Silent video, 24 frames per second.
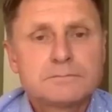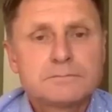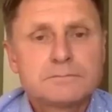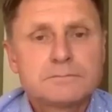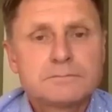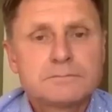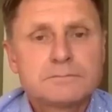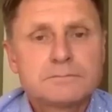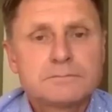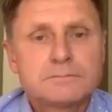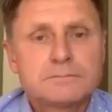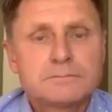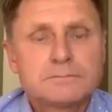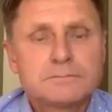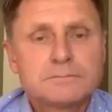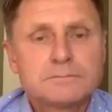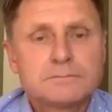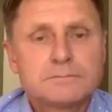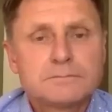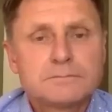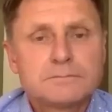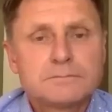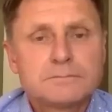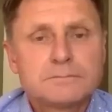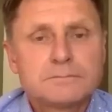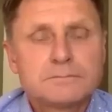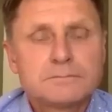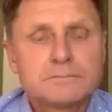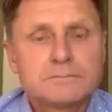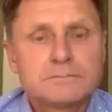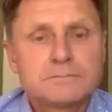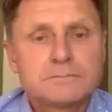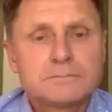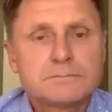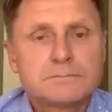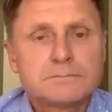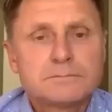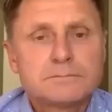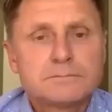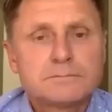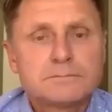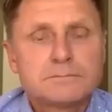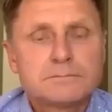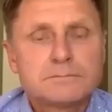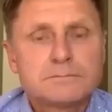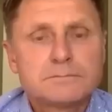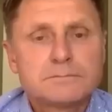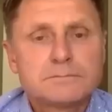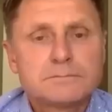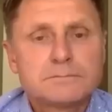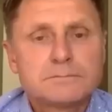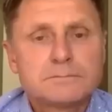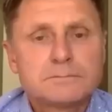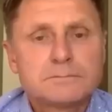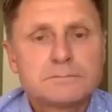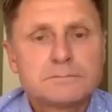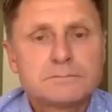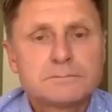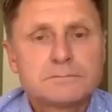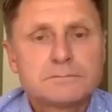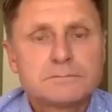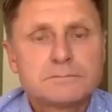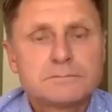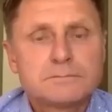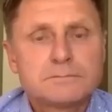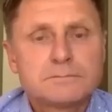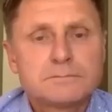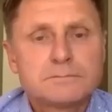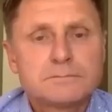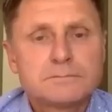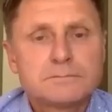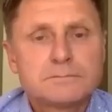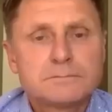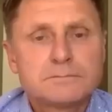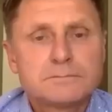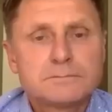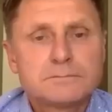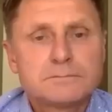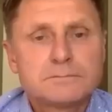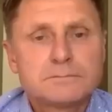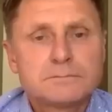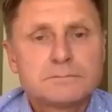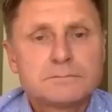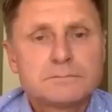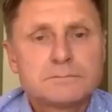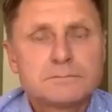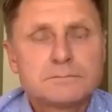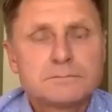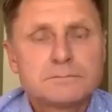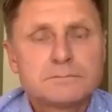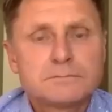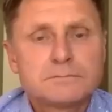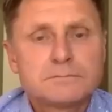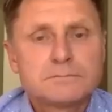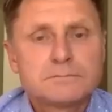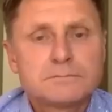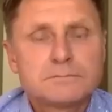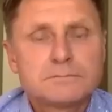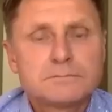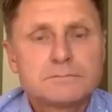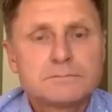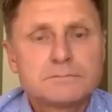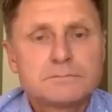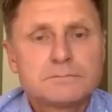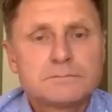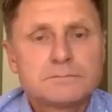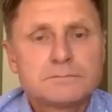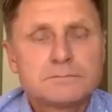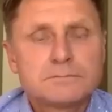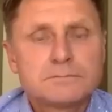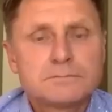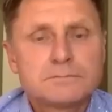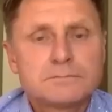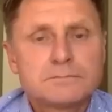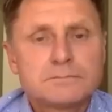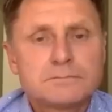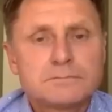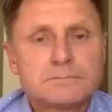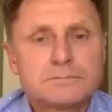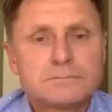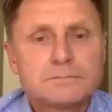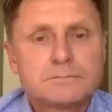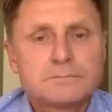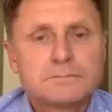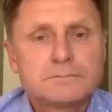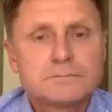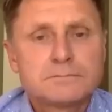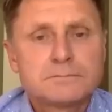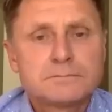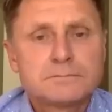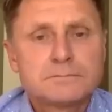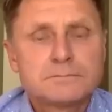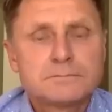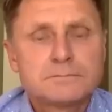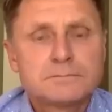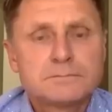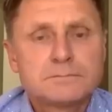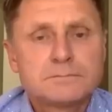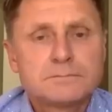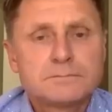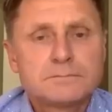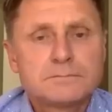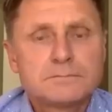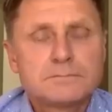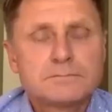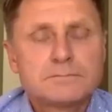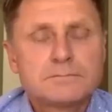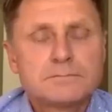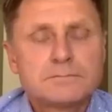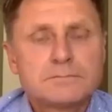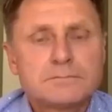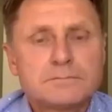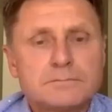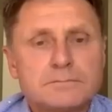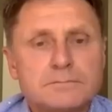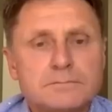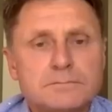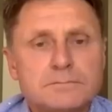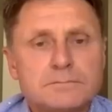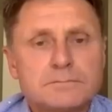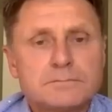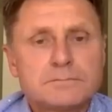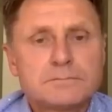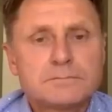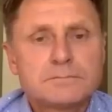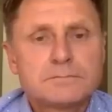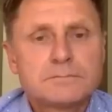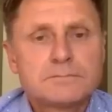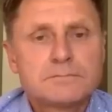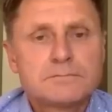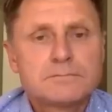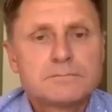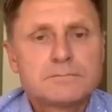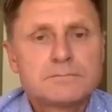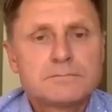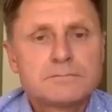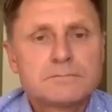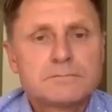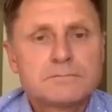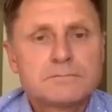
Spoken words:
This person isn't speaking.